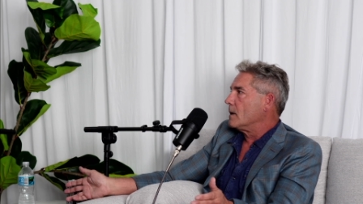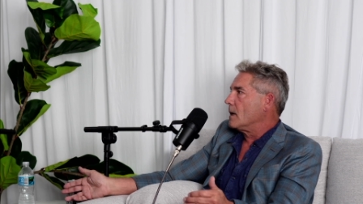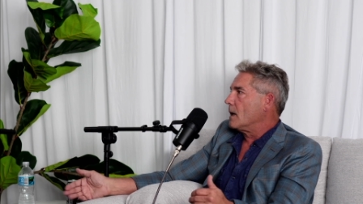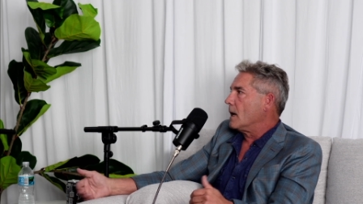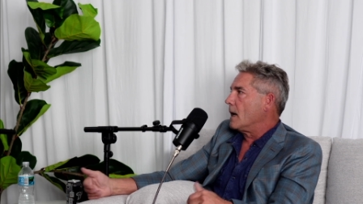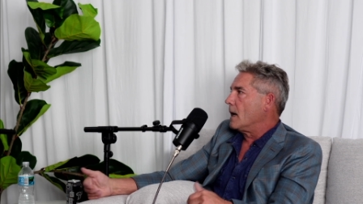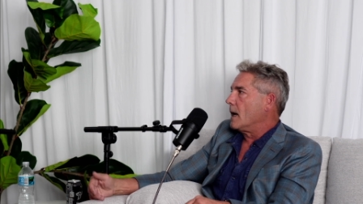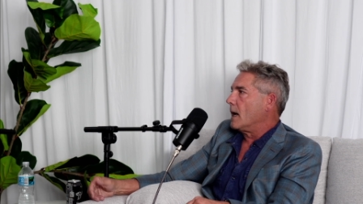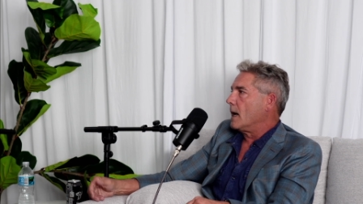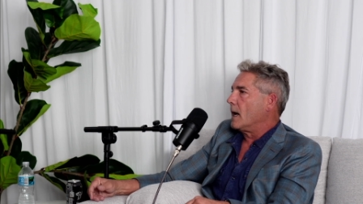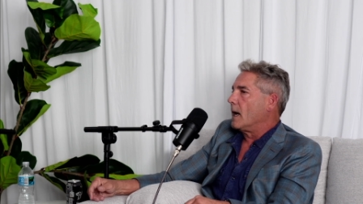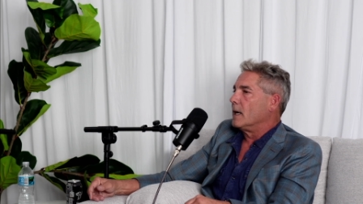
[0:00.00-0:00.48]

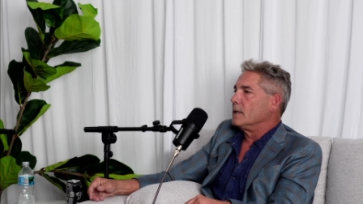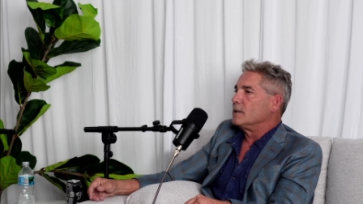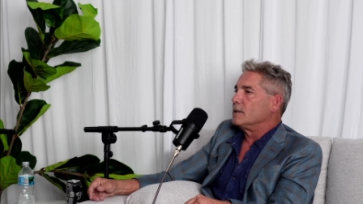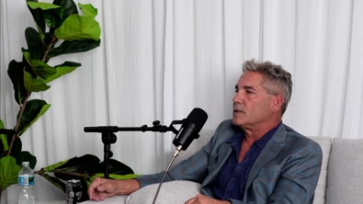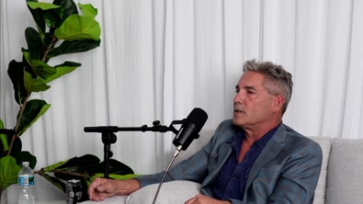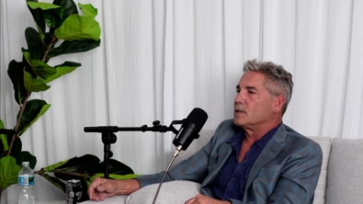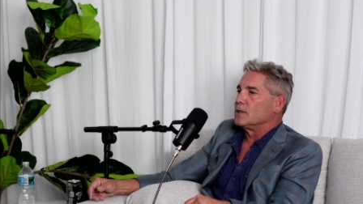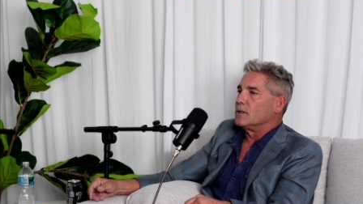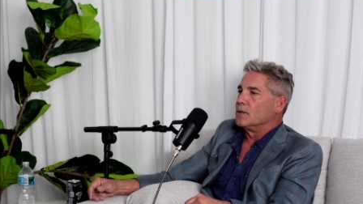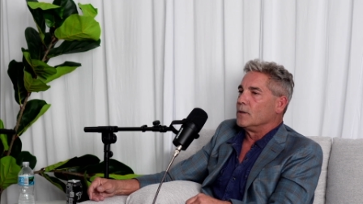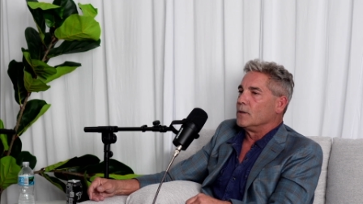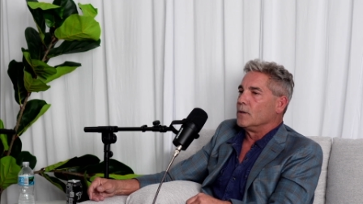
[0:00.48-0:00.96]
and
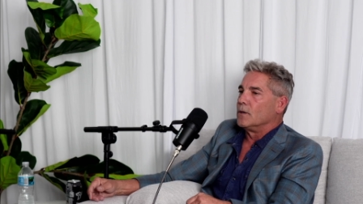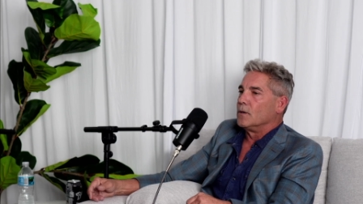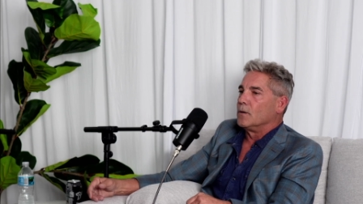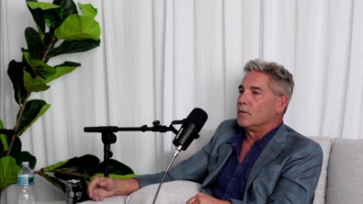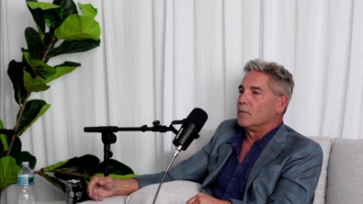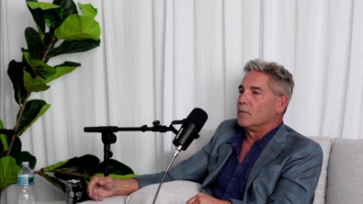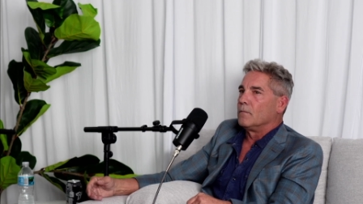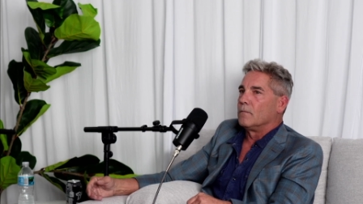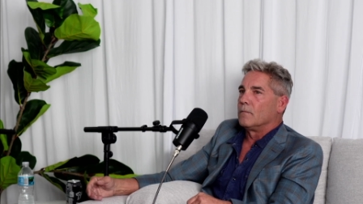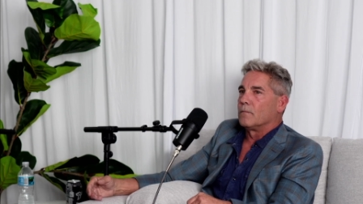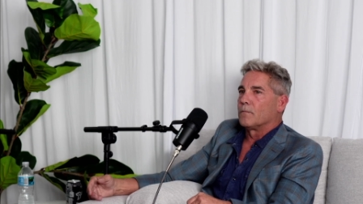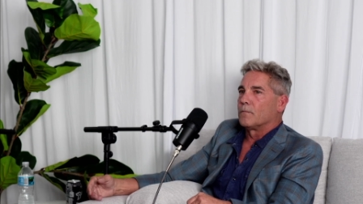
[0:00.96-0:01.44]
to
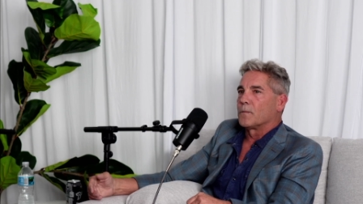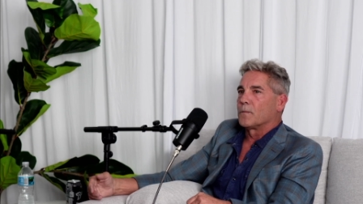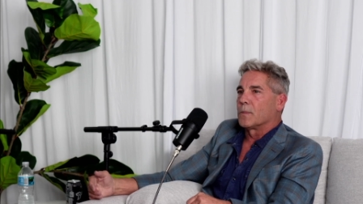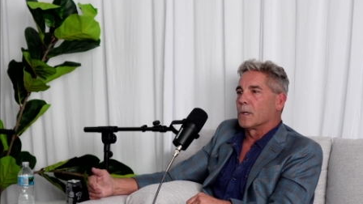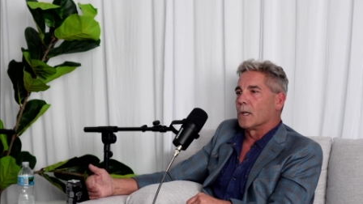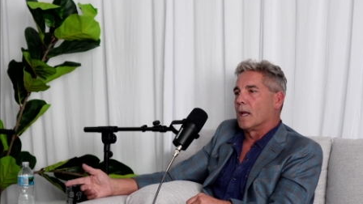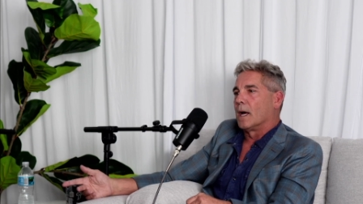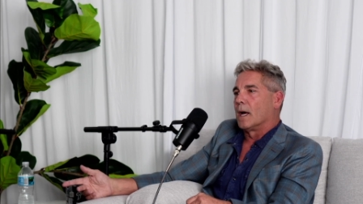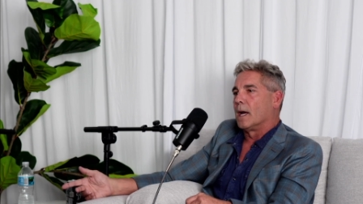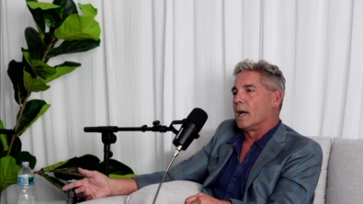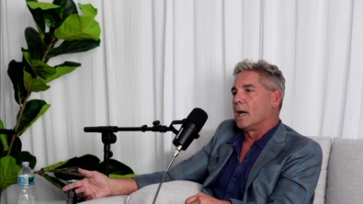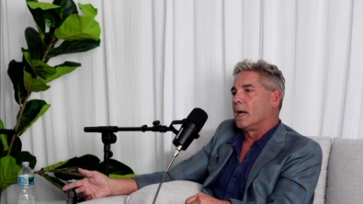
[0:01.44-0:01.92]

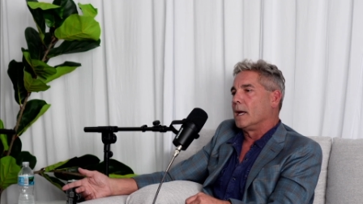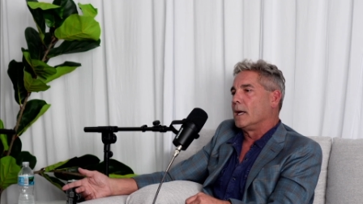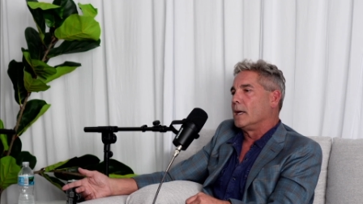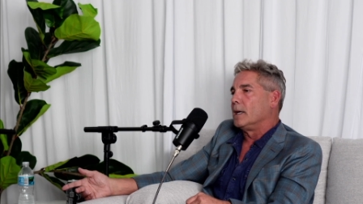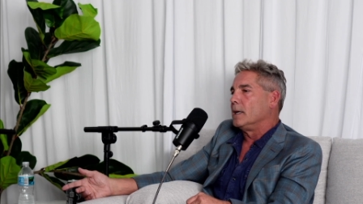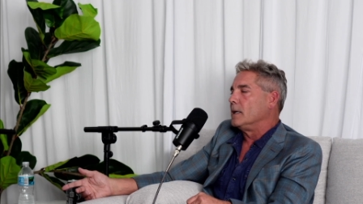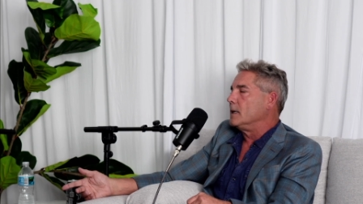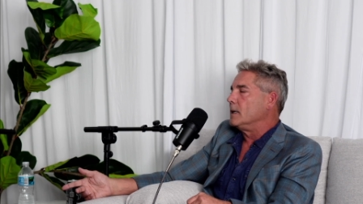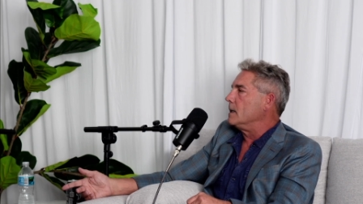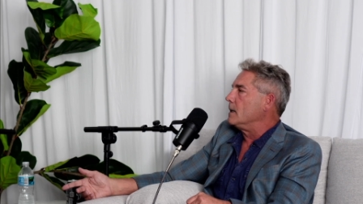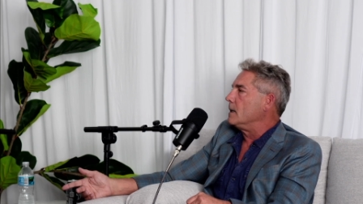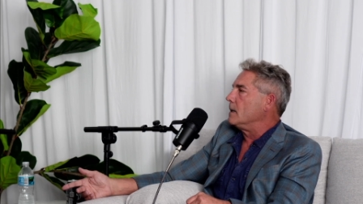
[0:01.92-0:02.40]

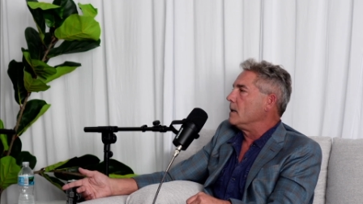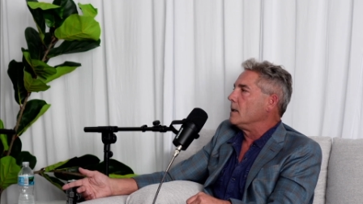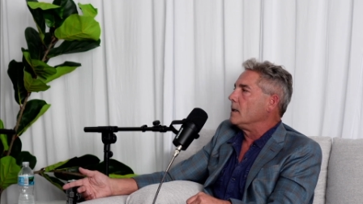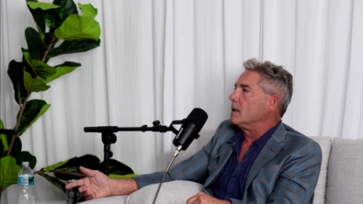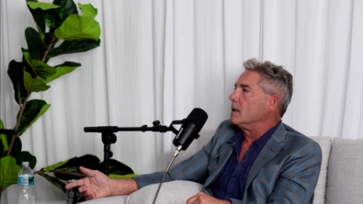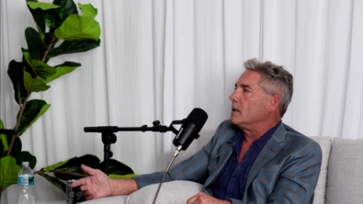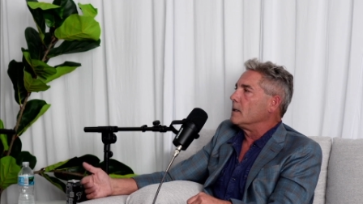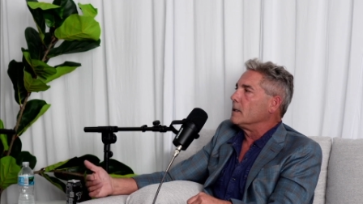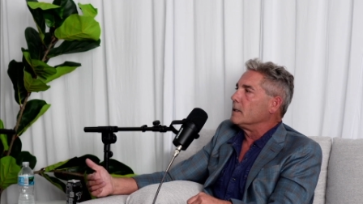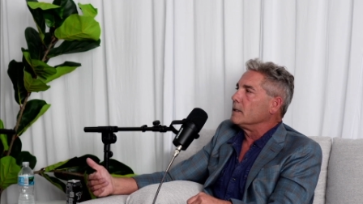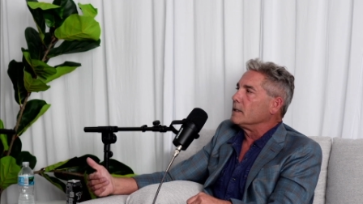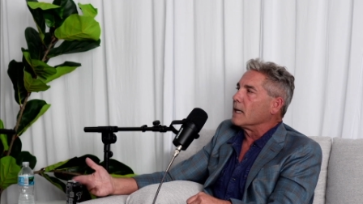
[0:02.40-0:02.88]
play
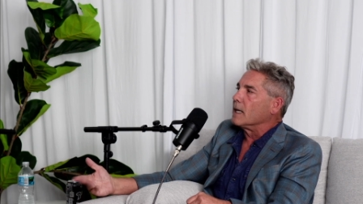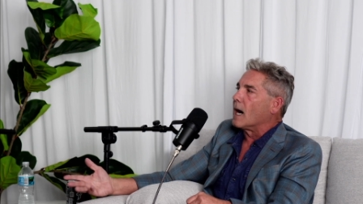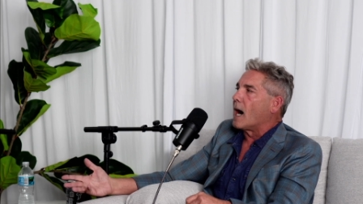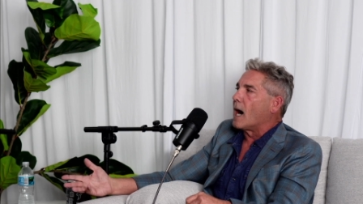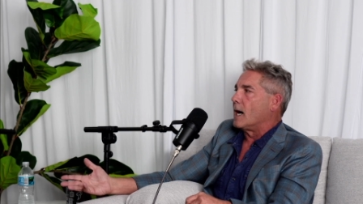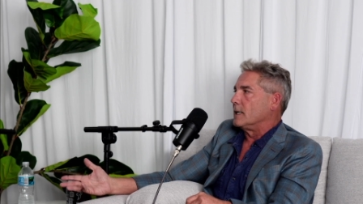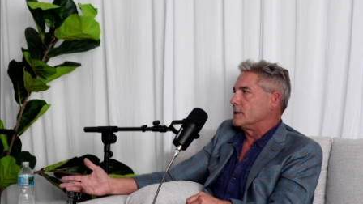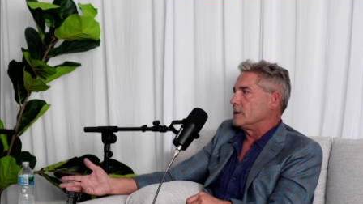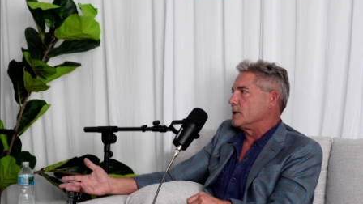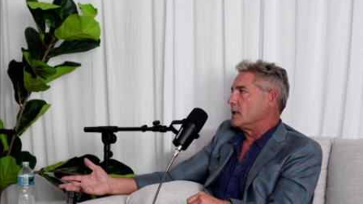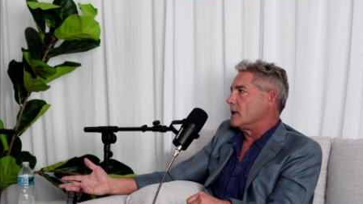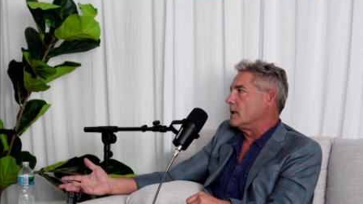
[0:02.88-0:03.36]

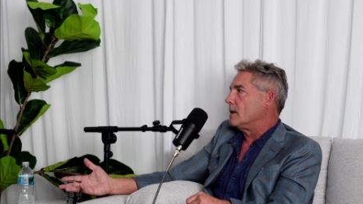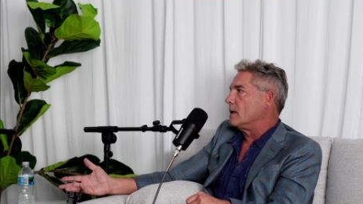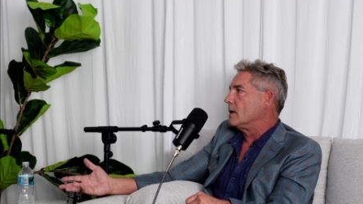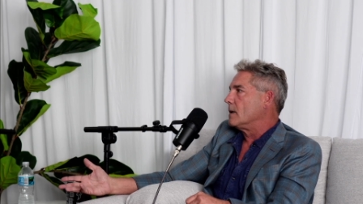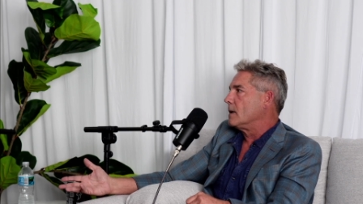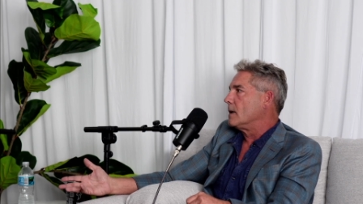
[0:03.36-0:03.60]
dodgy.